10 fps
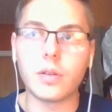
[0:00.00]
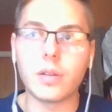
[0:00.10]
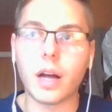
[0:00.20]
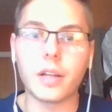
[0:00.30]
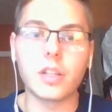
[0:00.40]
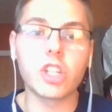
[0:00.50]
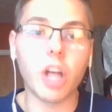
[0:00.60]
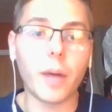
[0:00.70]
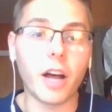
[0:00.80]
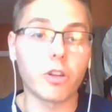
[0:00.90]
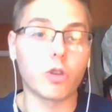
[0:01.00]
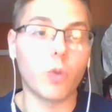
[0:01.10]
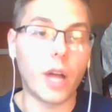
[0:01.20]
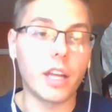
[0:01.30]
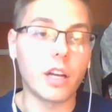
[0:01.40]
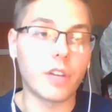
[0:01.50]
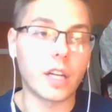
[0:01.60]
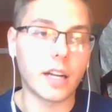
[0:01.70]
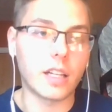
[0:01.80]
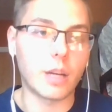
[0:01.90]
some other way of
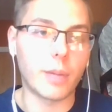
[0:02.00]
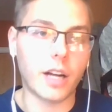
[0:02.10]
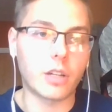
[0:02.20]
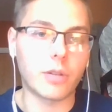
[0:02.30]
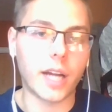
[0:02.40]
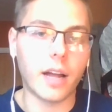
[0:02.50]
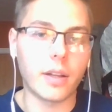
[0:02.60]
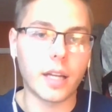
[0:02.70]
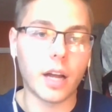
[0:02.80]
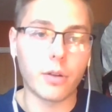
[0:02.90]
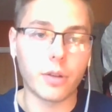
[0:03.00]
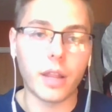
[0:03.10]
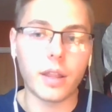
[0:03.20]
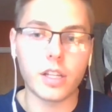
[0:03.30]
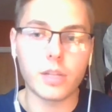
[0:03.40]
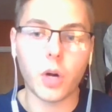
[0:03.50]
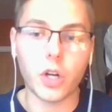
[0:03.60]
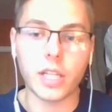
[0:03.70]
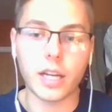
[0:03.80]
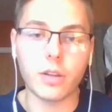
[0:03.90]
connecting it back to reality, other than this
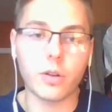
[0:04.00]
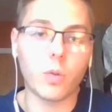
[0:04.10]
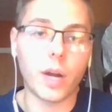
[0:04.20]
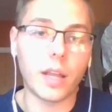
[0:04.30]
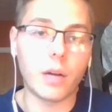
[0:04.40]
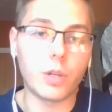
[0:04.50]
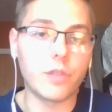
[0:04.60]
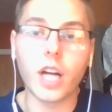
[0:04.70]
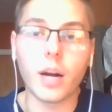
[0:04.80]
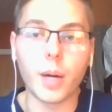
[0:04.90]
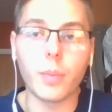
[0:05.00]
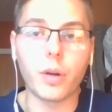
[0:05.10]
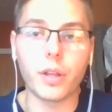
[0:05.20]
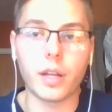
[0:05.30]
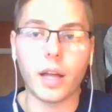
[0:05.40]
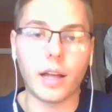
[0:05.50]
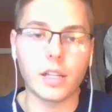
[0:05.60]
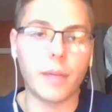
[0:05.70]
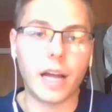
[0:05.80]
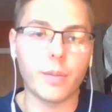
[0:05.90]
particular way that we've come up with as a
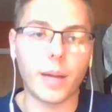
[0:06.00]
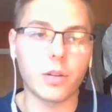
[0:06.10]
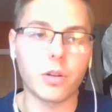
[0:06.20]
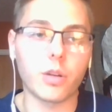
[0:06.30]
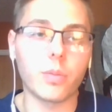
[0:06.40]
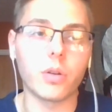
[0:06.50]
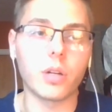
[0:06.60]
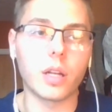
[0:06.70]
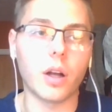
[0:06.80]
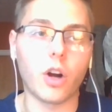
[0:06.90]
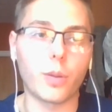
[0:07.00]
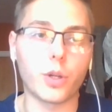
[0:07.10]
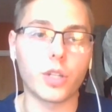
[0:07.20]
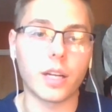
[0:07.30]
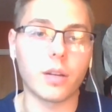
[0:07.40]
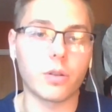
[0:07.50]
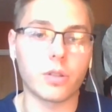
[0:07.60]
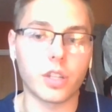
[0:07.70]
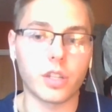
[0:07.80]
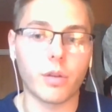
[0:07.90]
mathematical community, our particular
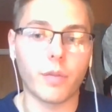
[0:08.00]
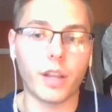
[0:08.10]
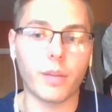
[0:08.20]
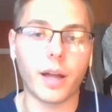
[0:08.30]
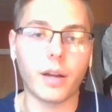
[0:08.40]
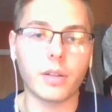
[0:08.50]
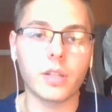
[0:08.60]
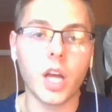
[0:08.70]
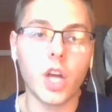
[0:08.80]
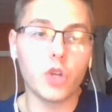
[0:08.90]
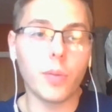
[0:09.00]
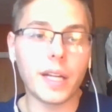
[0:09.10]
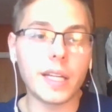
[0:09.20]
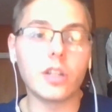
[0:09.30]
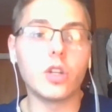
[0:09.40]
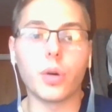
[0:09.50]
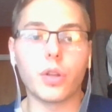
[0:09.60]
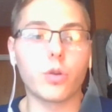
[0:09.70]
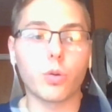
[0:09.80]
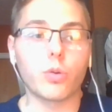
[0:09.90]
system of mathematics. You might need to do it
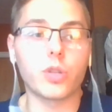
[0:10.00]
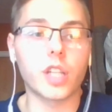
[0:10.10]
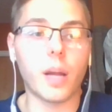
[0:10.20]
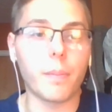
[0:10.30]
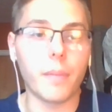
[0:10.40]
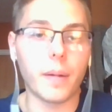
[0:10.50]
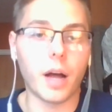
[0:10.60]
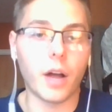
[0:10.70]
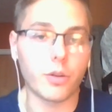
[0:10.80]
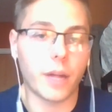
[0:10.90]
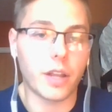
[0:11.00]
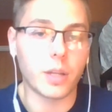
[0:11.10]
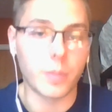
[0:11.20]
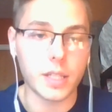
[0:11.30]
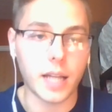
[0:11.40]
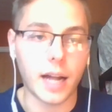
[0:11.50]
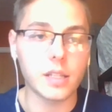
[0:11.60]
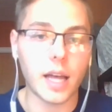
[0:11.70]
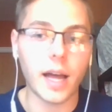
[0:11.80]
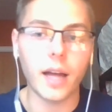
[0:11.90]
through some other method besides
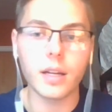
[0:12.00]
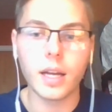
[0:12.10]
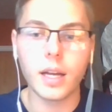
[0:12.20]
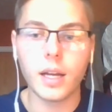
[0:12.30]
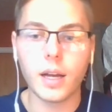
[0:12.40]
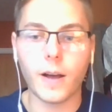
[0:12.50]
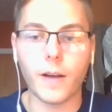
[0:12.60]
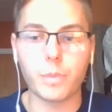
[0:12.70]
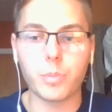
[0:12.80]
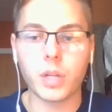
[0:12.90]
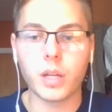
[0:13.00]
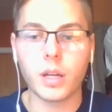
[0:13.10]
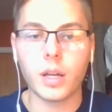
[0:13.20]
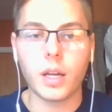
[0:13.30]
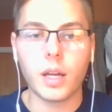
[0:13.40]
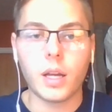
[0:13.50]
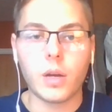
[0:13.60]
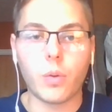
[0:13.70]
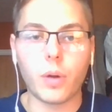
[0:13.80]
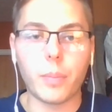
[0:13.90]
that.
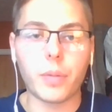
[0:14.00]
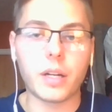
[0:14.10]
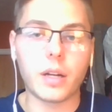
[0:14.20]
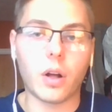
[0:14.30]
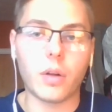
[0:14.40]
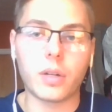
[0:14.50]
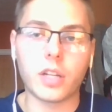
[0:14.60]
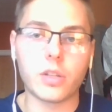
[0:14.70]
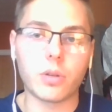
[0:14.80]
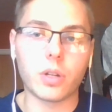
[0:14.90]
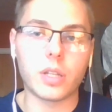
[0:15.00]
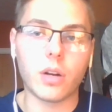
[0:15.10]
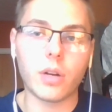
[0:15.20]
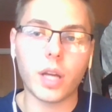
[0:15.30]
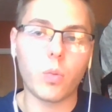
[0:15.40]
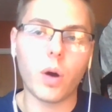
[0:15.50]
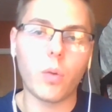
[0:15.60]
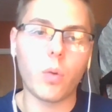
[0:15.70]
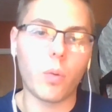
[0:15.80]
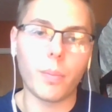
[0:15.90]
But it doesn't really say, okay,
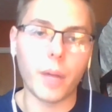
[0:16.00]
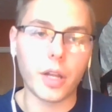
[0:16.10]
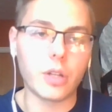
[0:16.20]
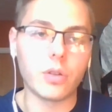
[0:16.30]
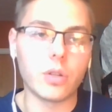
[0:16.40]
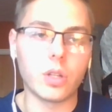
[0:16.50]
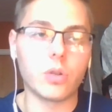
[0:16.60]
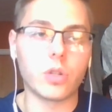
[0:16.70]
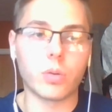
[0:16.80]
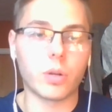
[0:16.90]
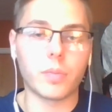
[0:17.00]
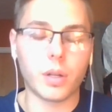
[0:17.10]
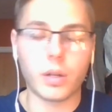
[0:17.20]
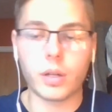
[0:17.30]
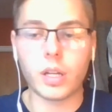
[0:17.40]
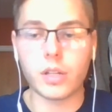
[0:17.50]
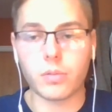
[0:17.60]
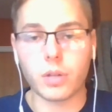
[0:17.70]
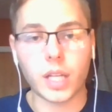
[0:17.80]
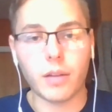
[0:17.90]
what method do you use? Well, it
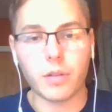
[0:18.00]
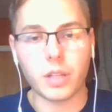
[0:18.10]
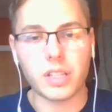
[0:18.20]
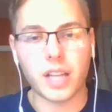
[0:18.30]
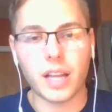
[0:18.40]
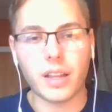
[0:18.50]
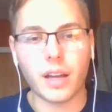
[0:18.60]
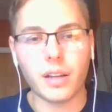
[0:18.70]
can't really say that.